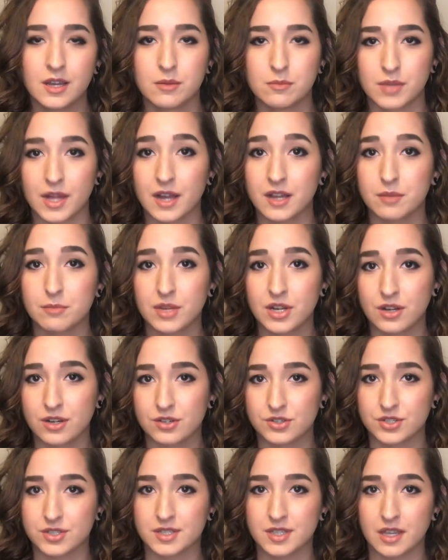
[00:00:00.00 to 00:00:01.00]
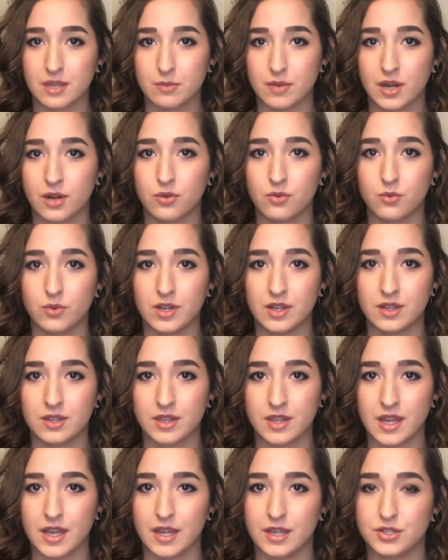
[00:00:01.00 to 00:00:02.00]
Black Mirror just came out
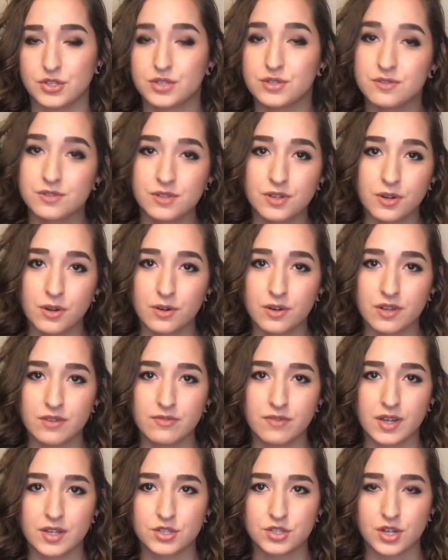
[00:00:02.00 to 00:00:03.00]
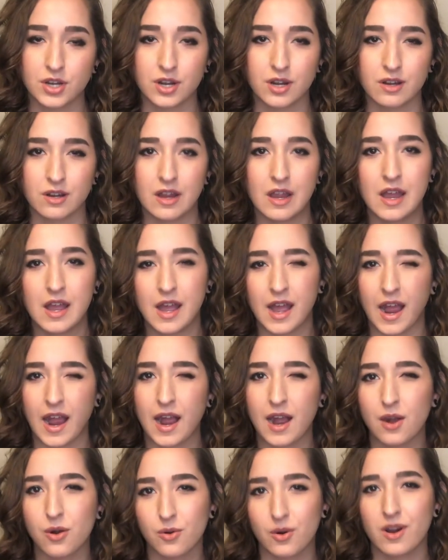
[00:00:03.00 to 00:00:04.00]
with a choose-your-own-adventure,
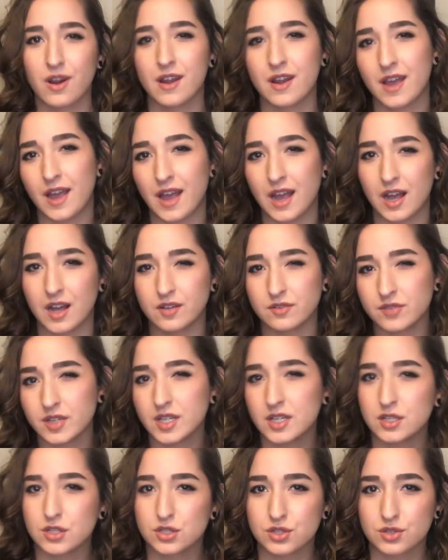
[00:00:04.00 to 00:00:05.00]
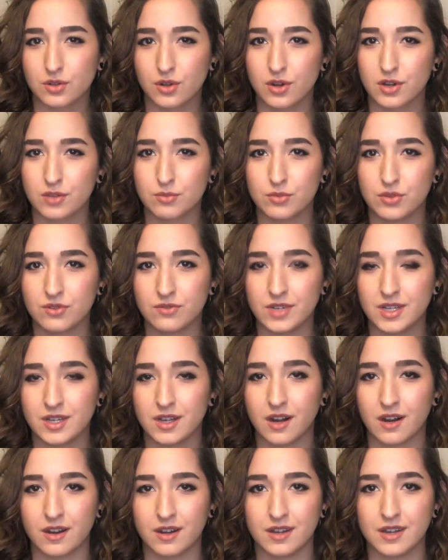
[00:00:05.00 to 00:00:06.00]
hour-and-a-half-ish long movie
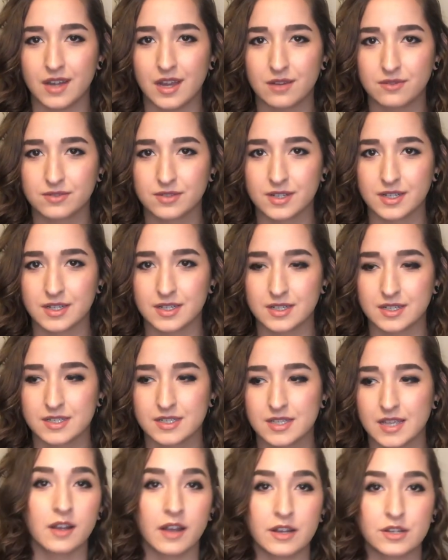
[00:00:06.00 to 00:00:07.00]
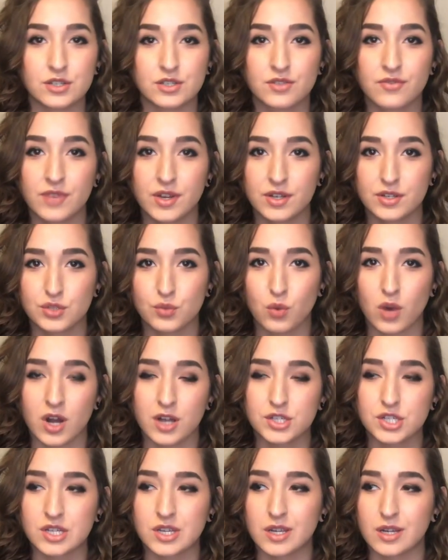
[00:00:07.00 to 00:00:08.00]
on Netflix. I just finished
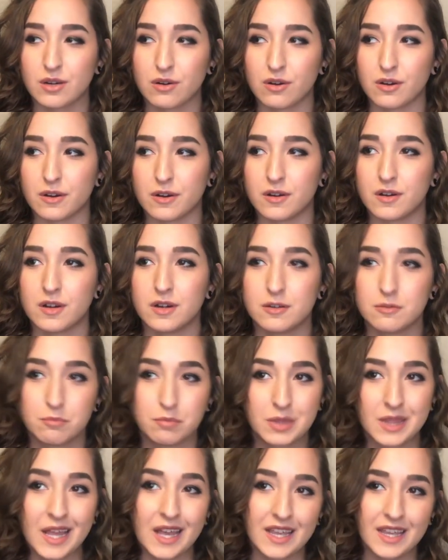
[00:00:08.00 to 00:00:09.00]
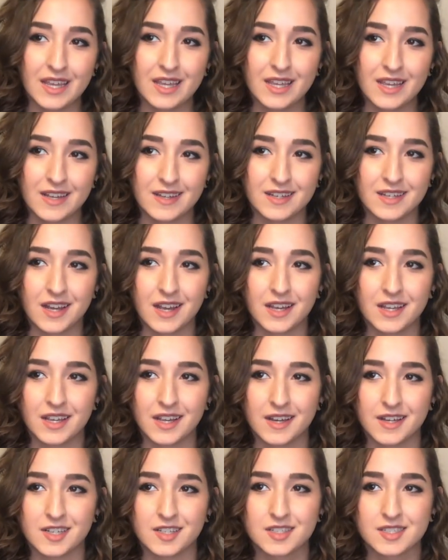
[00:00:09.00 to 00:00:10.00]
watching, or playing it, I
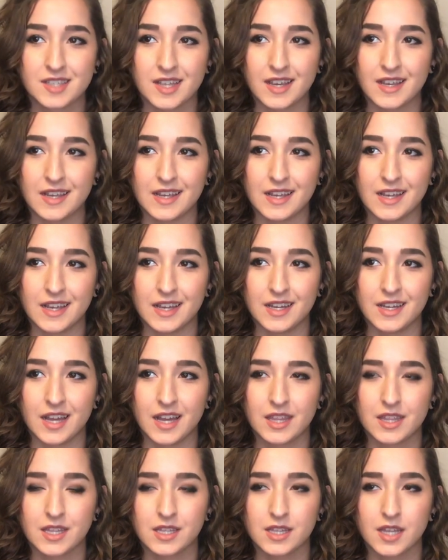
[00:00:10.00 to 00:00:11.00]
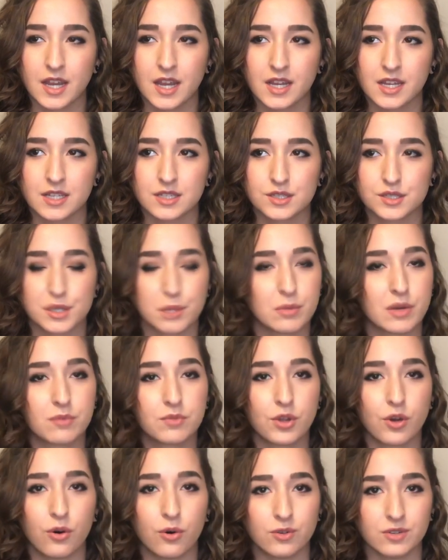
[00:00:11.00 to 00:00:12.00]
guess, and I think that I can sum up
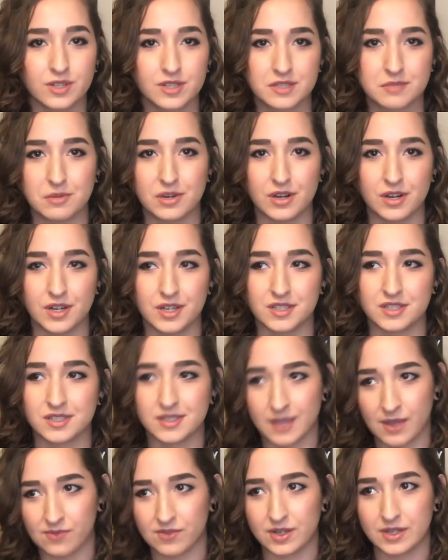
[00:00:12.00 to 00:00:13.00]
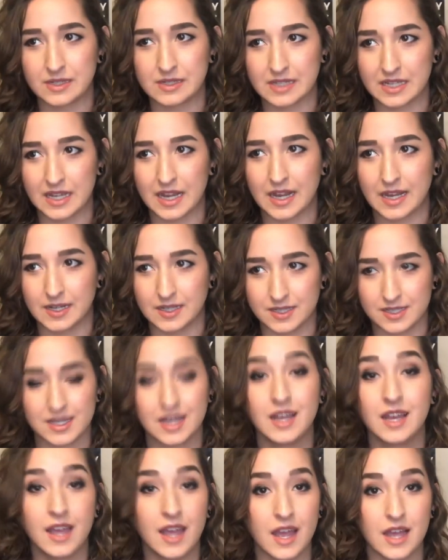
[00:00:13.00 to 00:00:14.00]
the whole experience definitely as
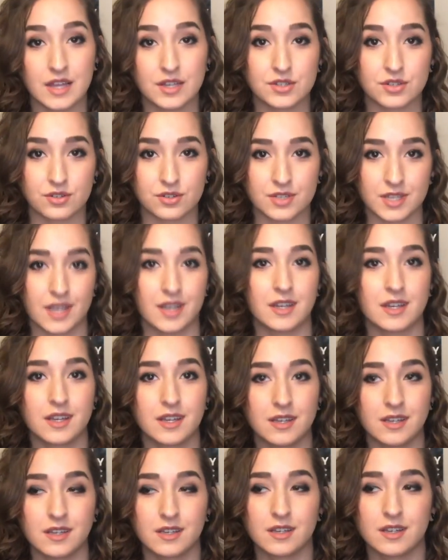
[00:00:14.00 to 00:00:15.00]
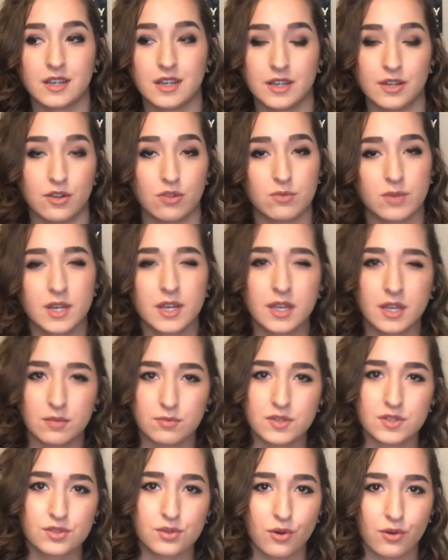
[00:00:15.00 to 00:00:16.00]
entertaining. Now, I'm gonna keep
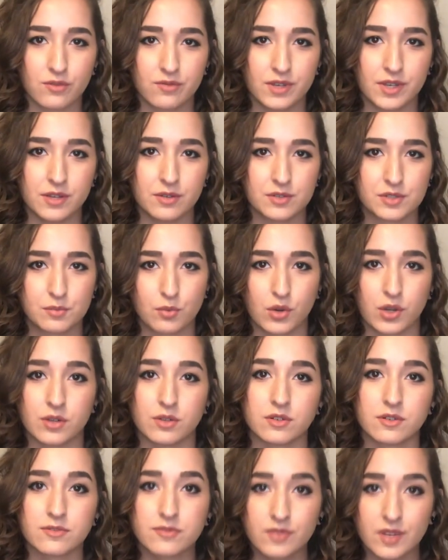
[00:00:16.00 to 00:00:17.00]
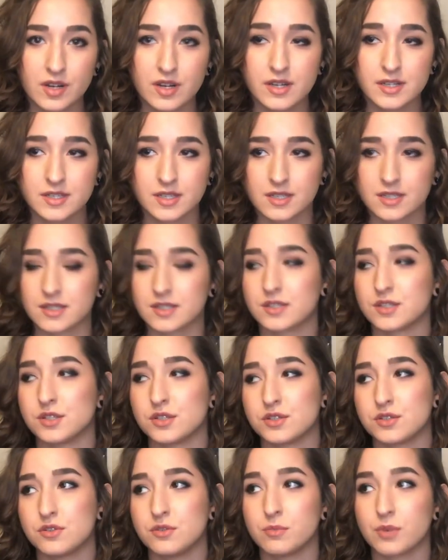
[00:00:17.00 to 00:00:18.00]
this whole video spoiler-free since this
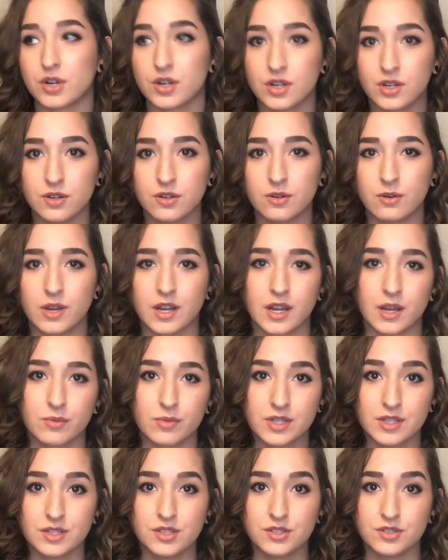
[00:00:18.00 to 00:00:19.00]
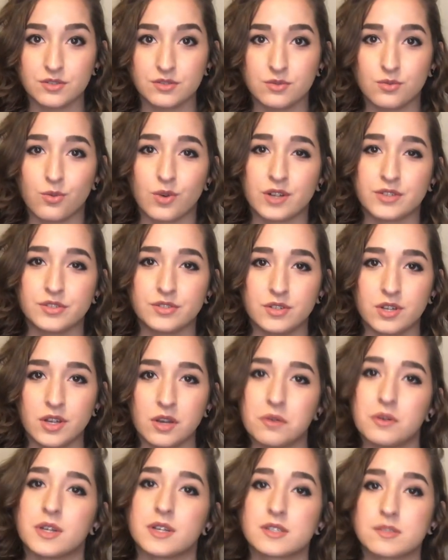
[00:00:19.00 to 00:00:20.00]
is super new, and I really do want you to
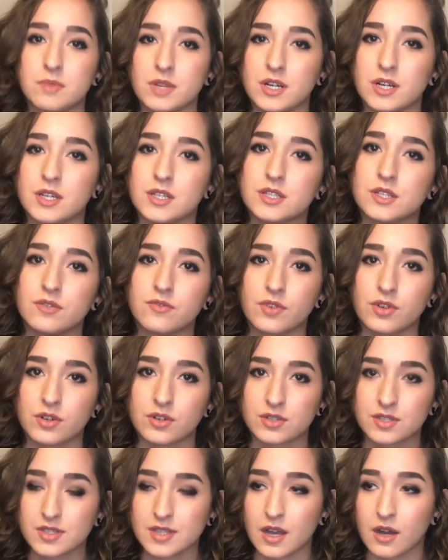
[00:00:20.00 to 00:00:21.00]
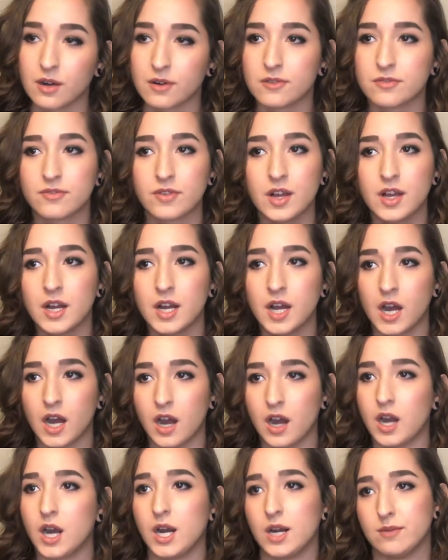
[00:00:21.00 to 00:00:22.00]
go and experience it for yourself,
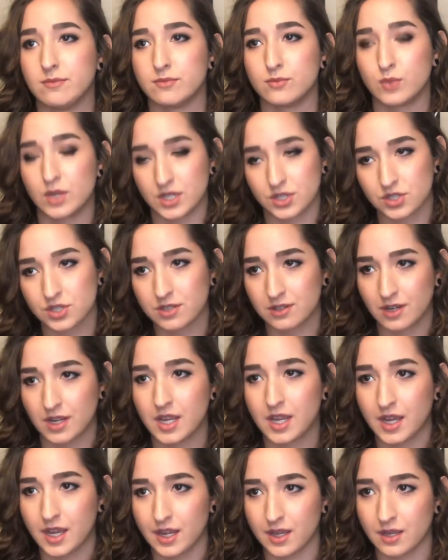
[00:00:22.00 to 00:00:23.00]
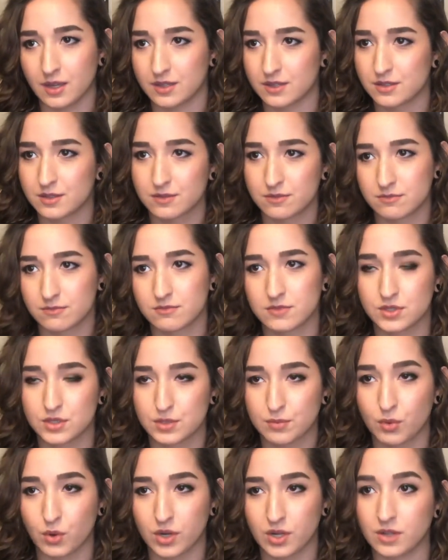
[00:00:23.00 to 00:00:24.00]
which, I guess,
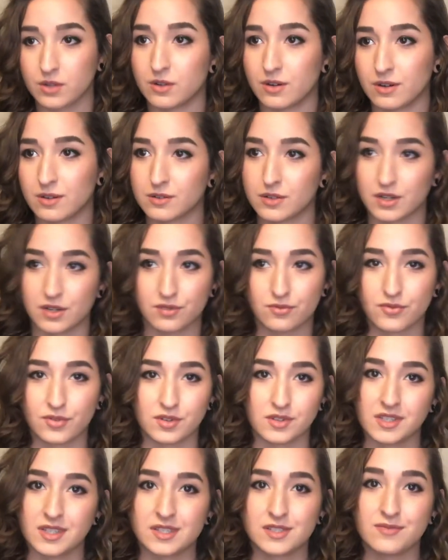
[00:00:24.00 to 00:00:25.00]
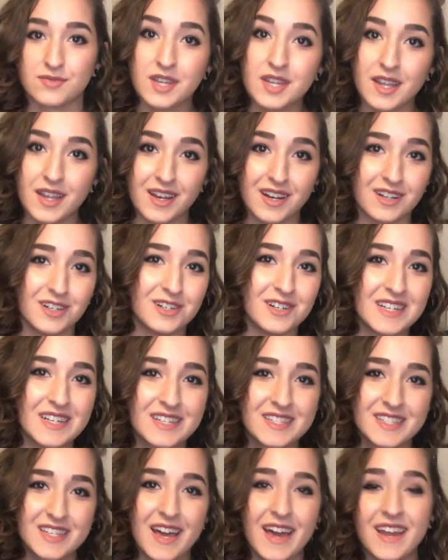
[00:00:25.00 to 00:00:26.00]
spoiler alert for this video
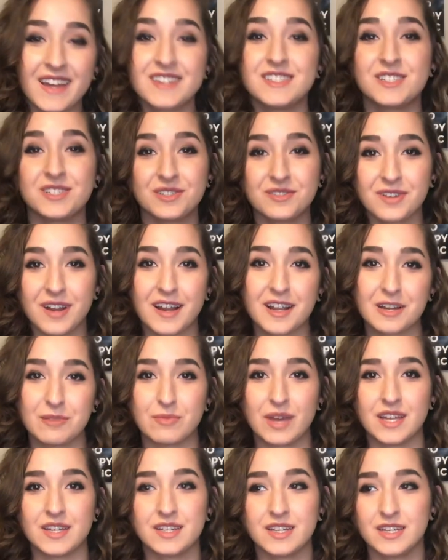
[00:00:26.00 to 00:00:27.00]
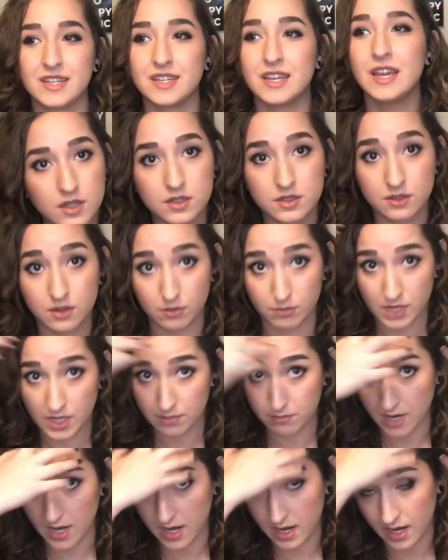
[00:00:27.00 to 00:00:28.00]
is that I do recommend it. Don't
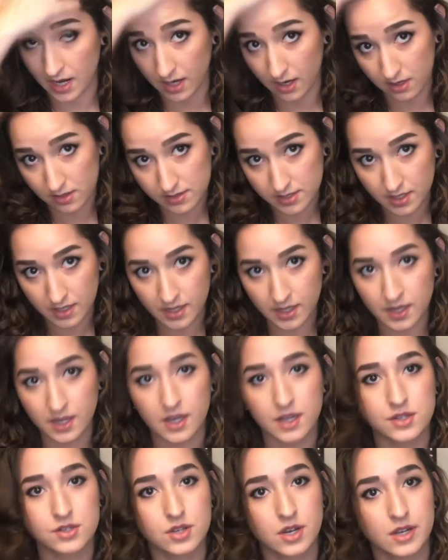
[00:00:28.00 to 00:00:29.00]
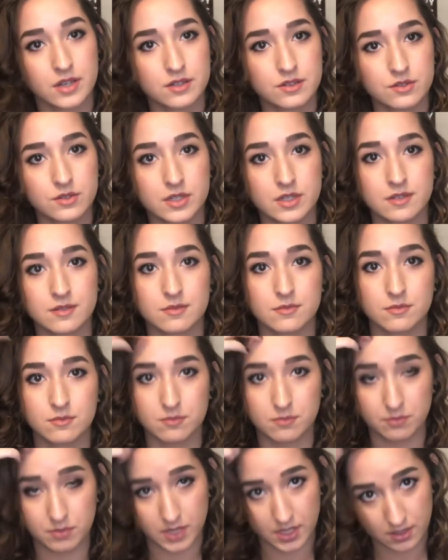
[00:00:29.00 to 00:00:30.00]
mind my hair today, I tried doing
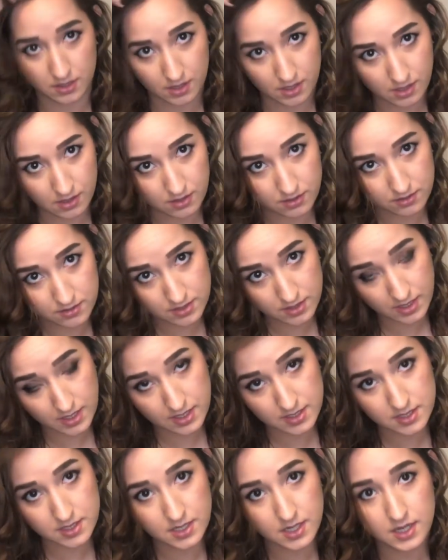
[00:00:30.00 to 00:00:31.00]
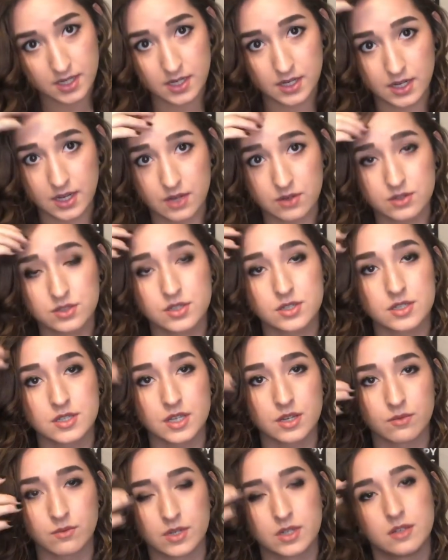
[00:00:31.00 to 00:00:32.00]
pin curls last night and now it's just
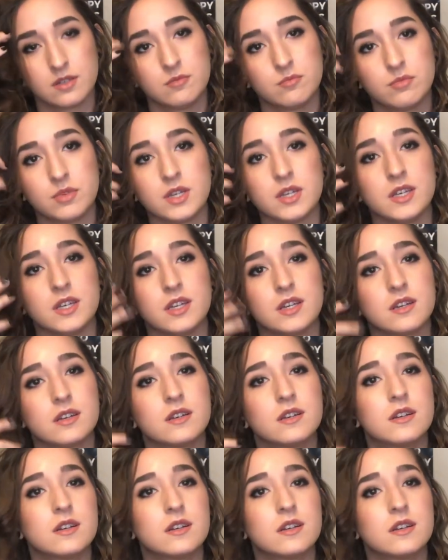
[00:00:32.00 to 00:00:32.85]
like really big.